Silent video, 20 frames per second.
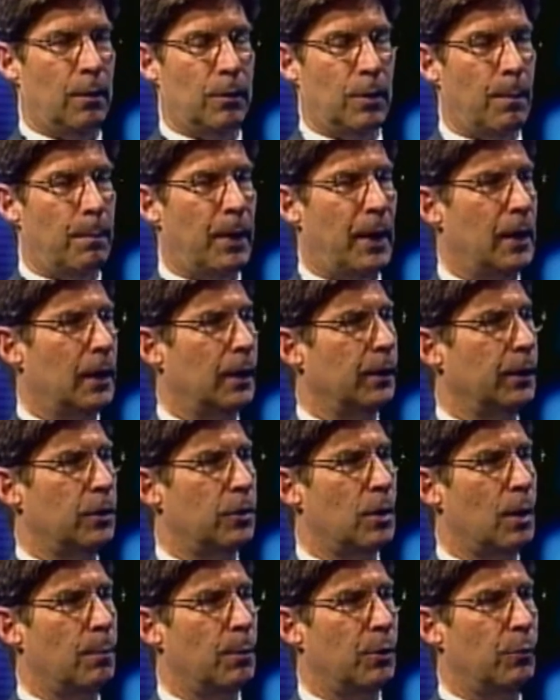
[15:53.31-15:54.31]
the panel
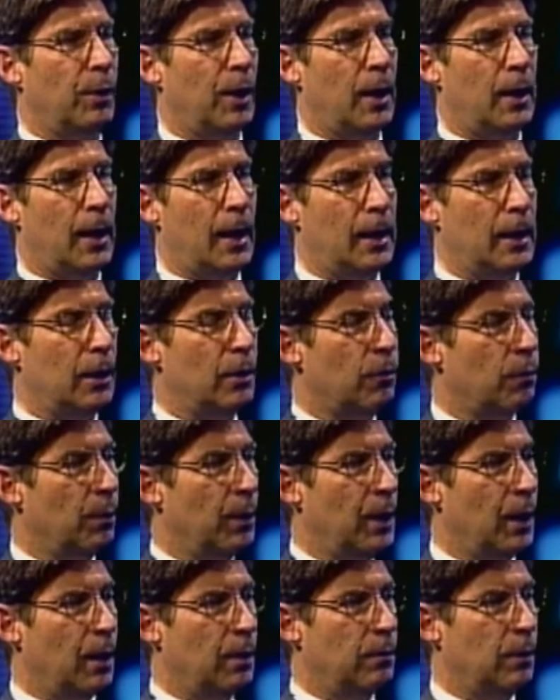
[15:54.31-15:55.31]
determined we had
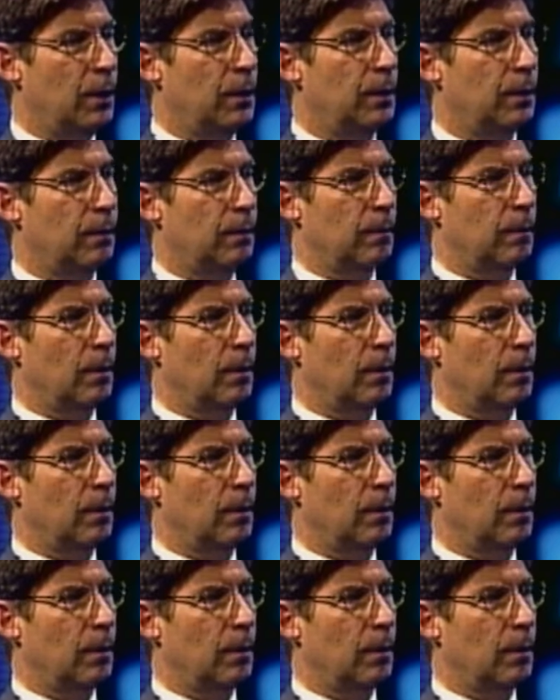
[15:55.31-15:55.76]
8,300